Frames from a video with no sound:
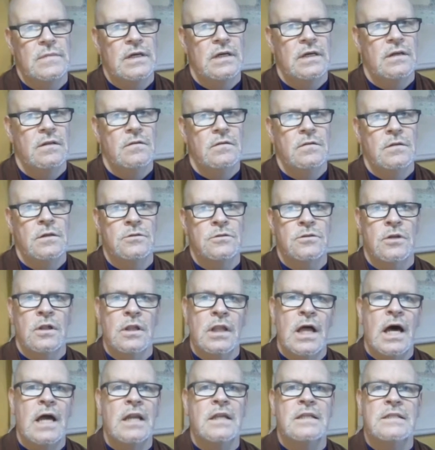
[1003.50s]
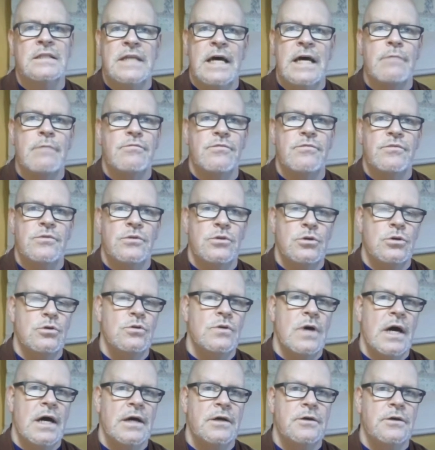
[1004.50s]
there's a lot of depth to
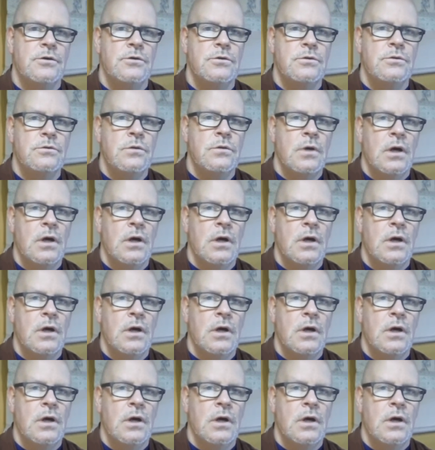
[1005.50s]
haiku,